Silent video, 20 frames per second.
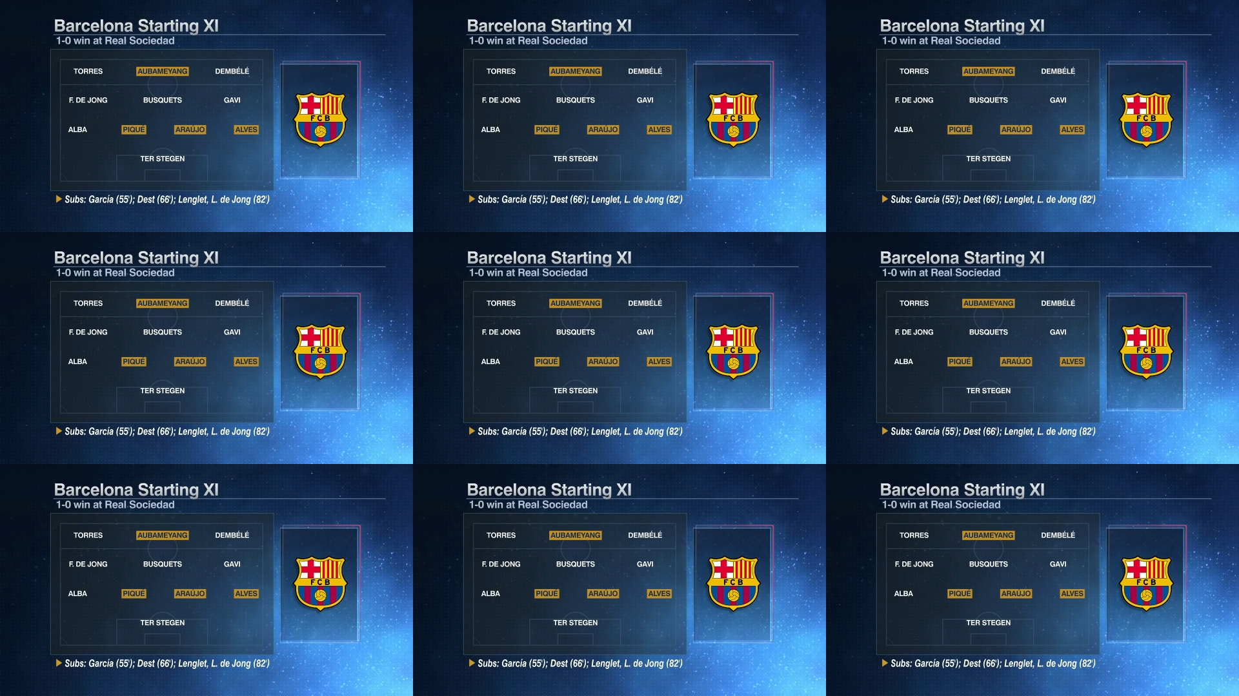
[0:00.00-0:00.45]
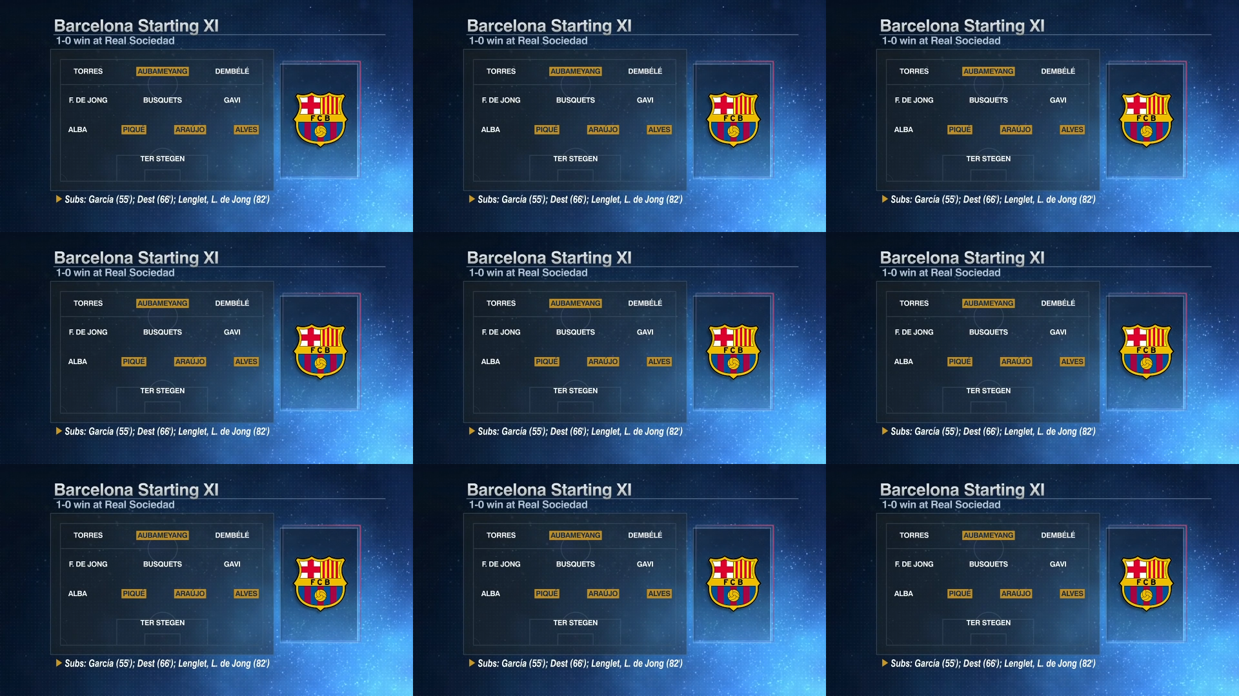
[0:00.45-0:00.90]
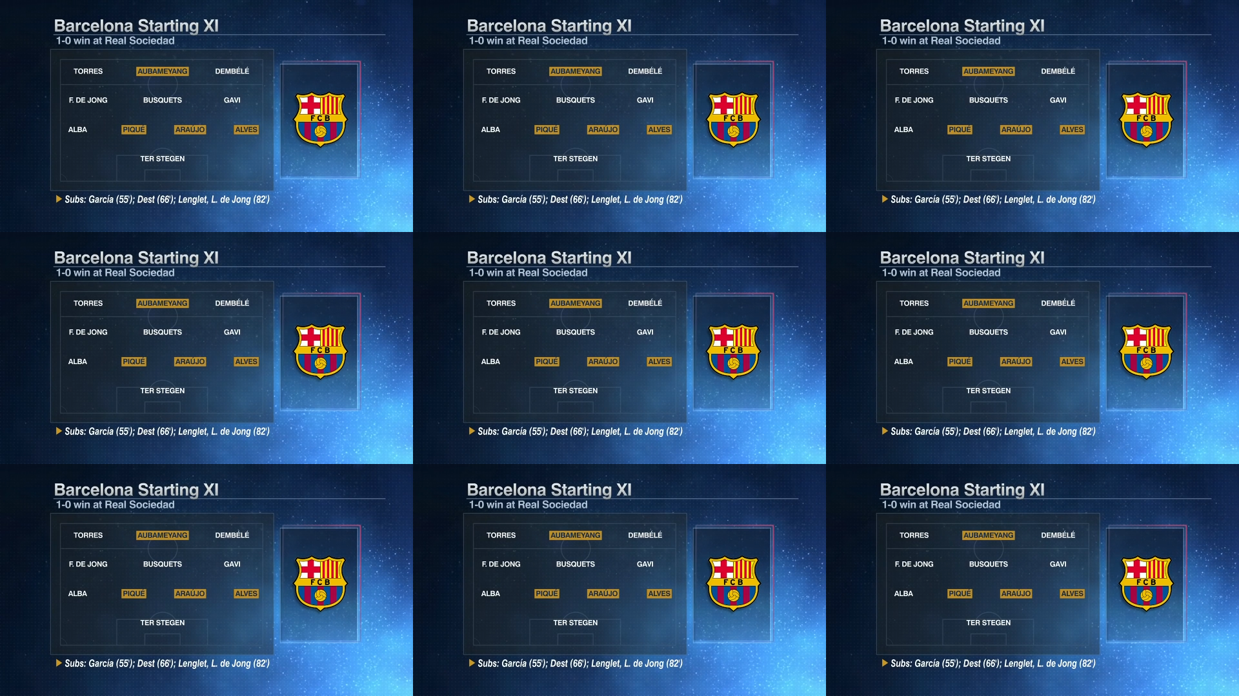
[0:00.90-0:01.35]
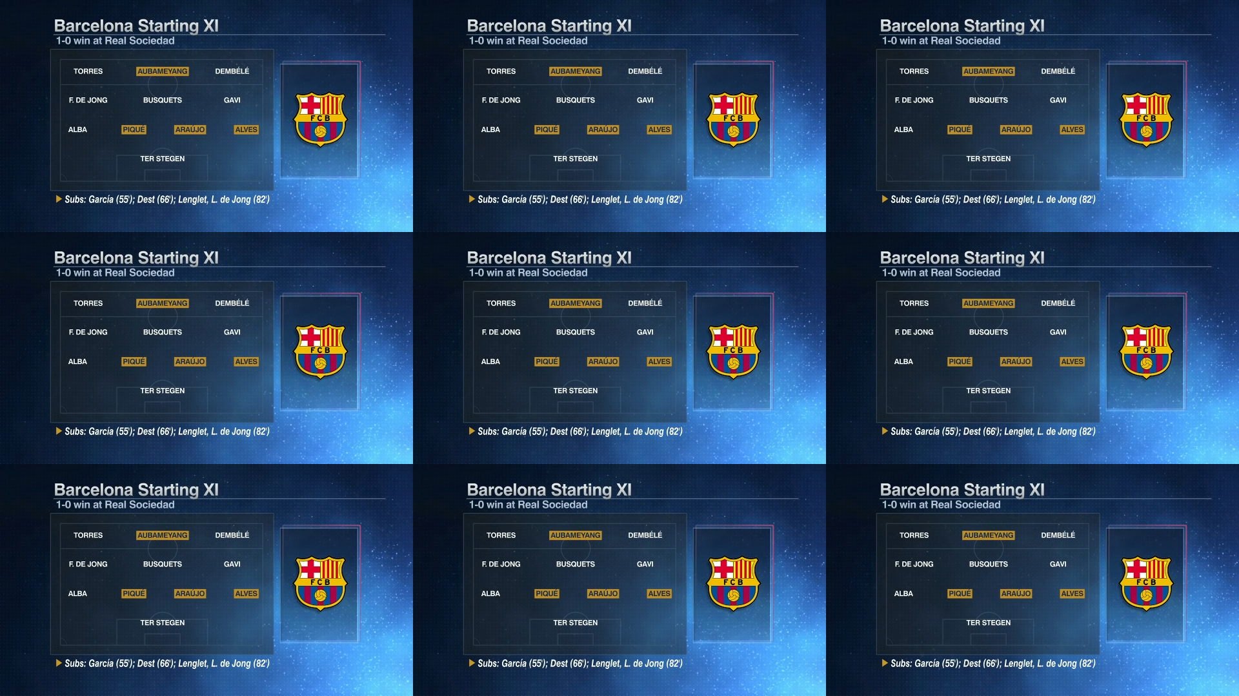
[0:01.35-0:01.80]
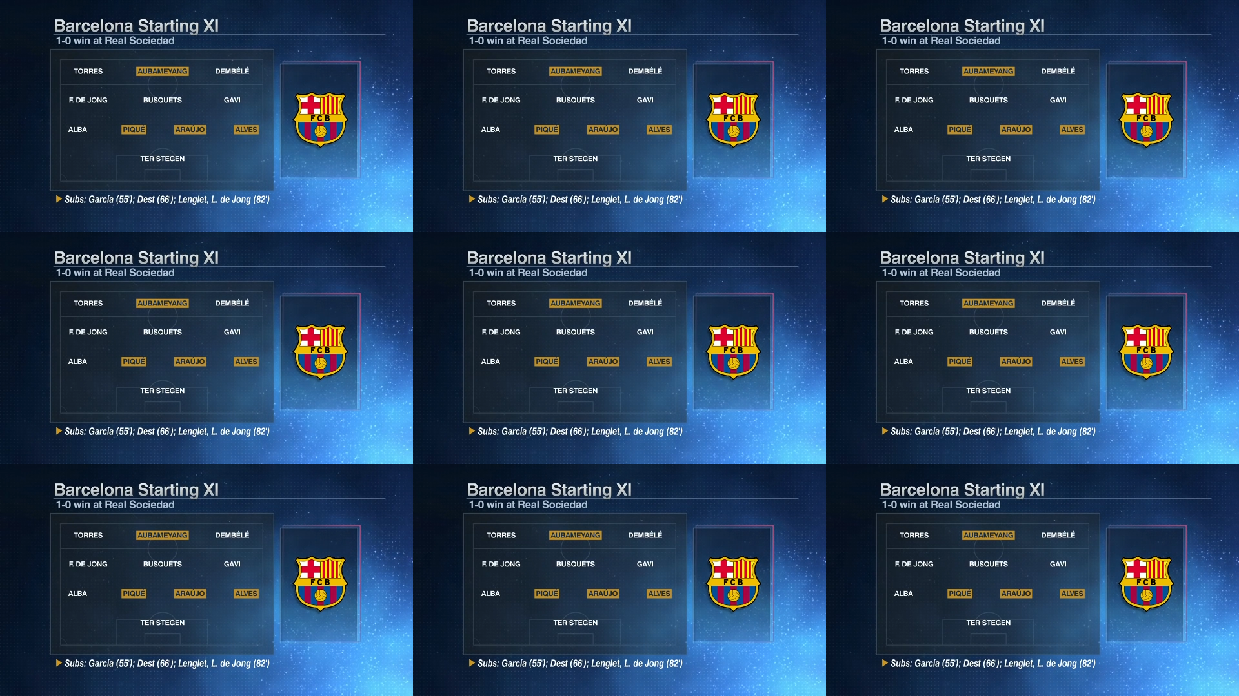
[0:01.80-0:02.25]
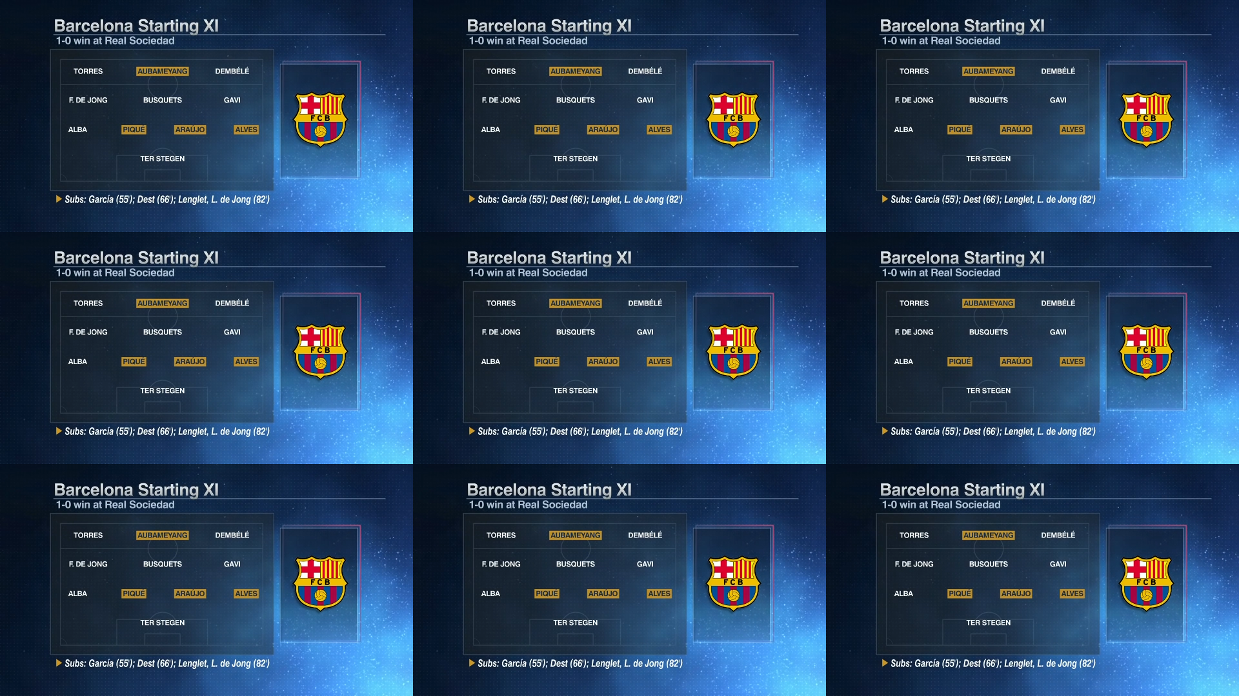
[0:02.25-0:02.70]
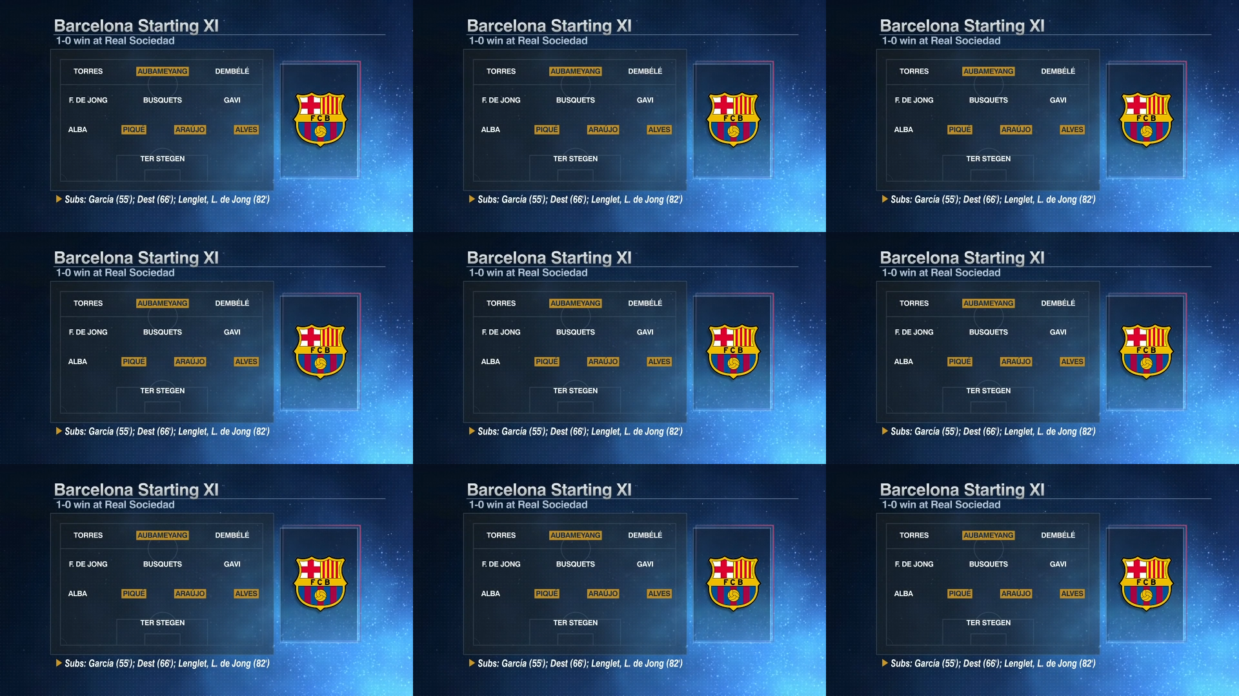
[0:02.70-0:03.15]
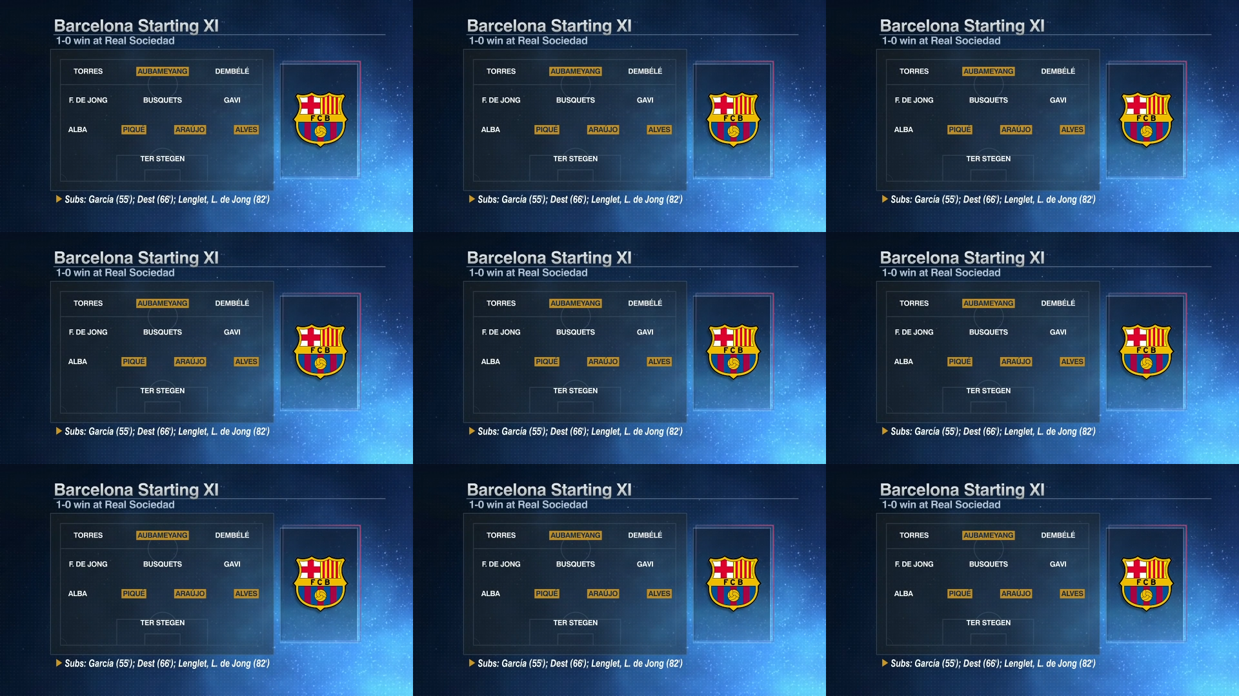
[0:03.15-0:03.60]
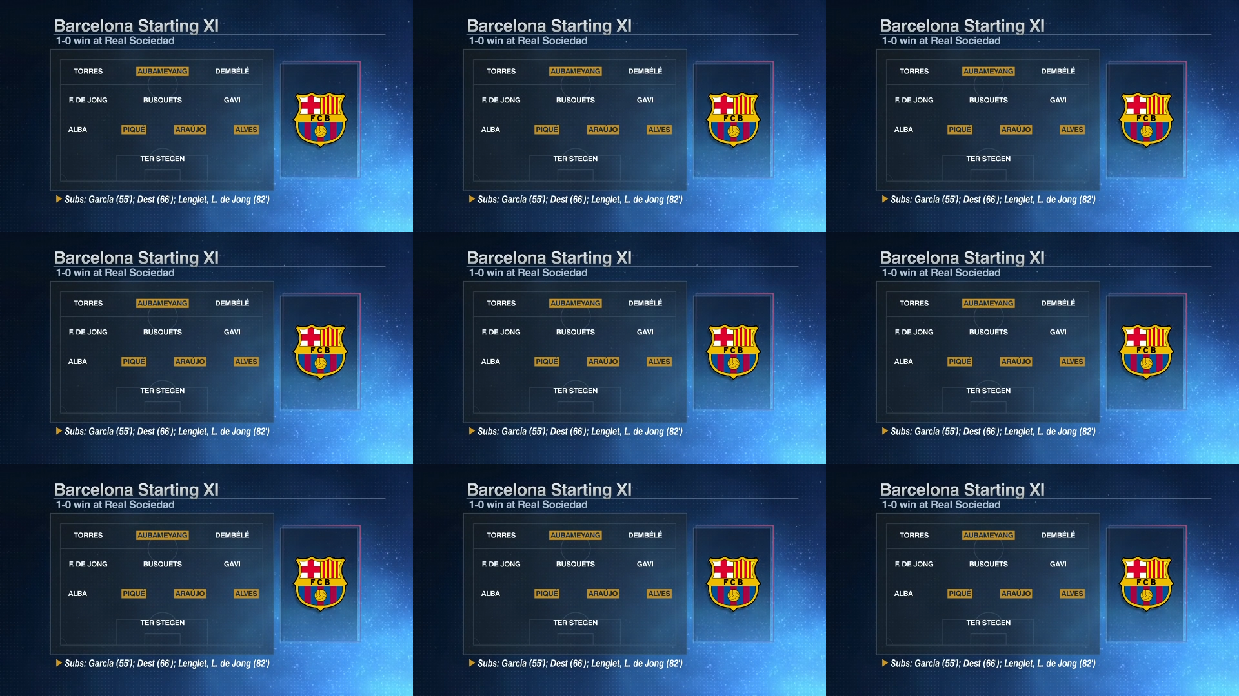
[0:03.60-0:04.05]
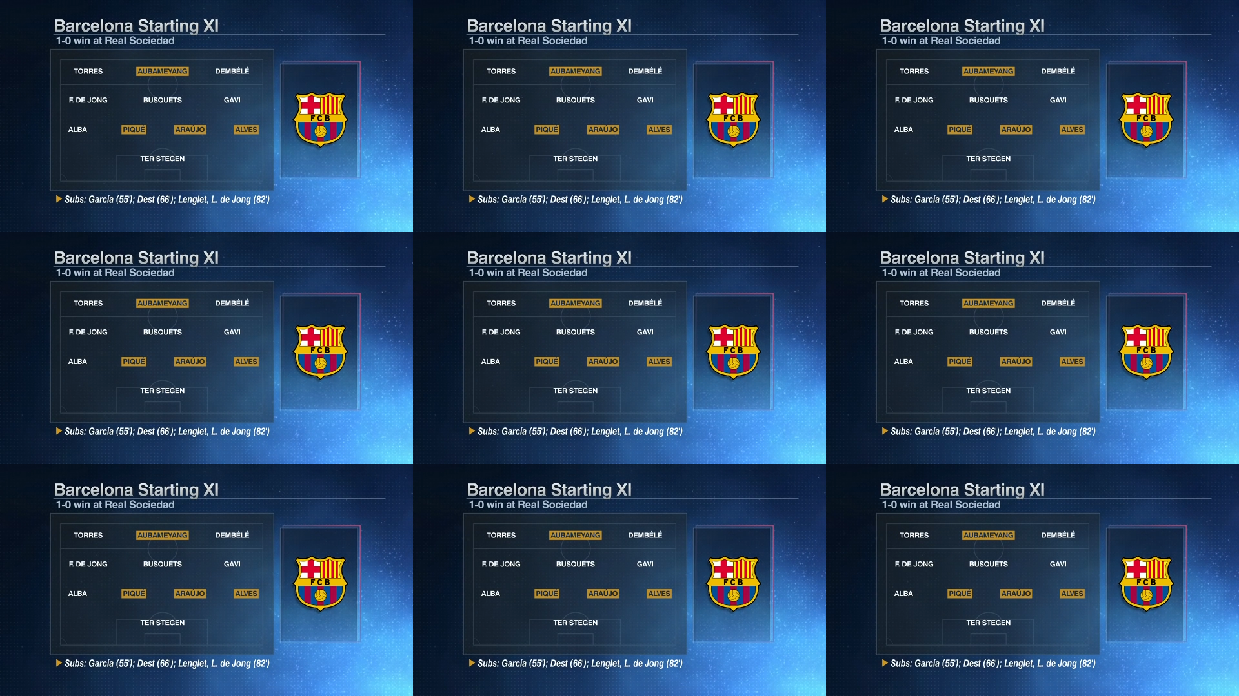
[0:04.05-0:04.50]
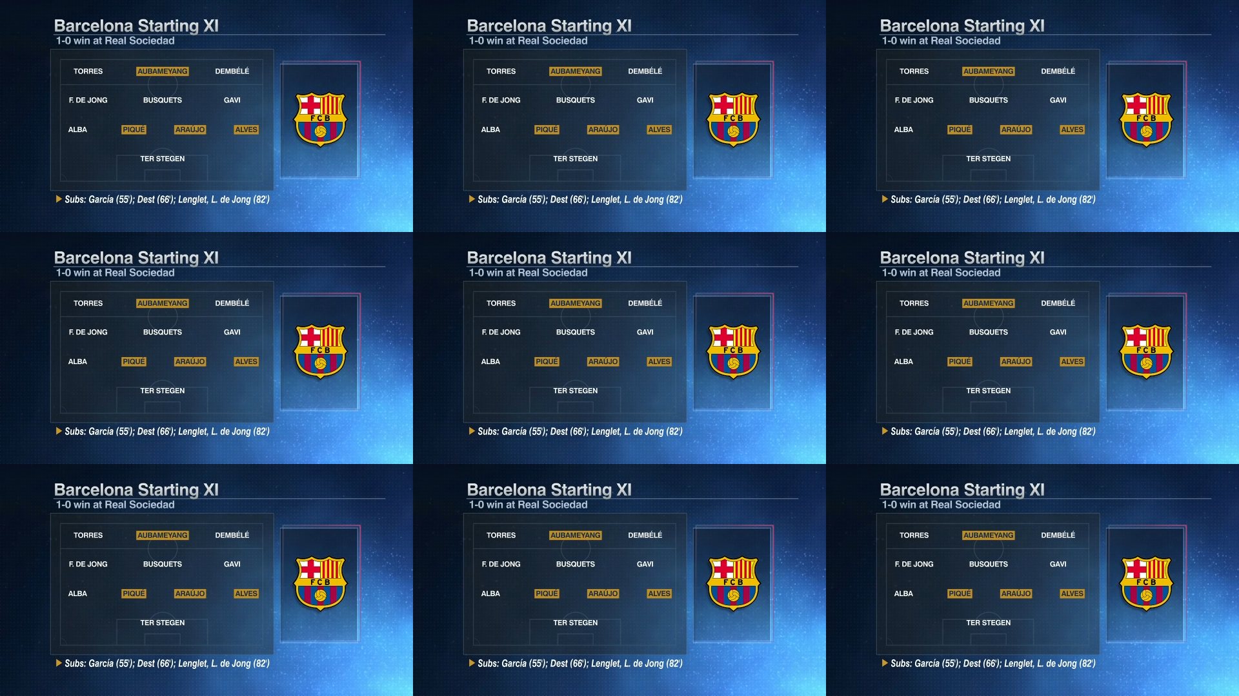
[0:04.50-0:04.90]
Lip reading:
Nobody's mouth can be seen.